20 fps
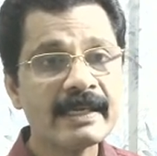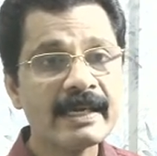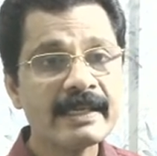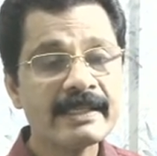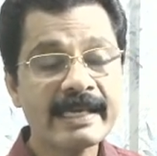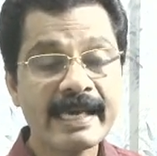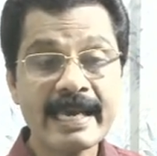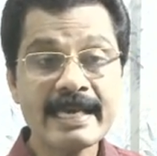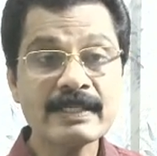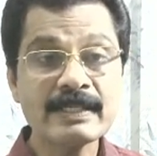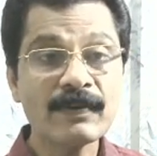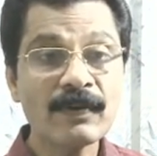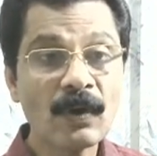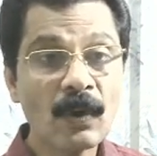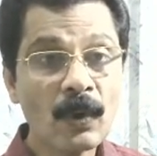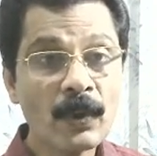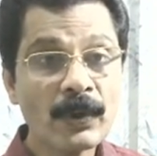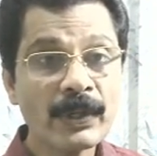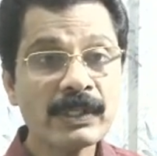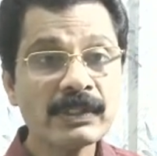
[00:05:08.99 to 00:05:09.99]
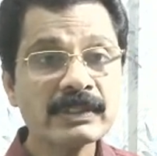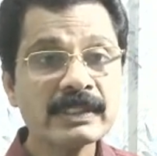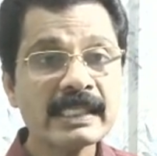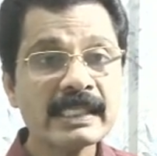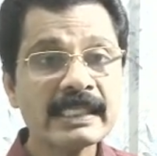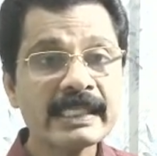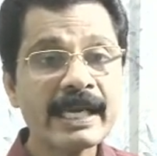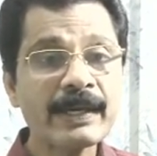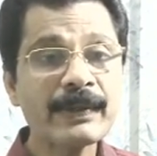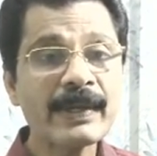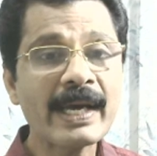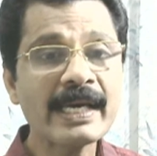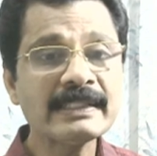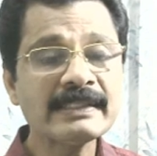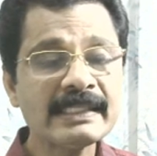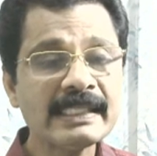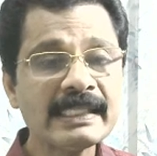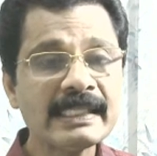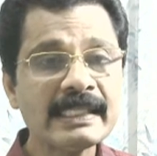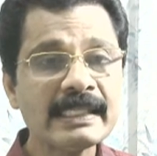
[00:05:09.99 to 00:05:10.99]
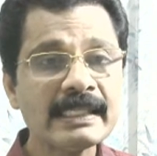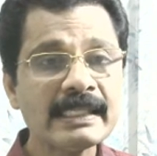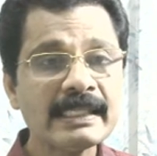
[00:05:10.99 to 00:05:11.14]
The case of Gloriosa, there you can see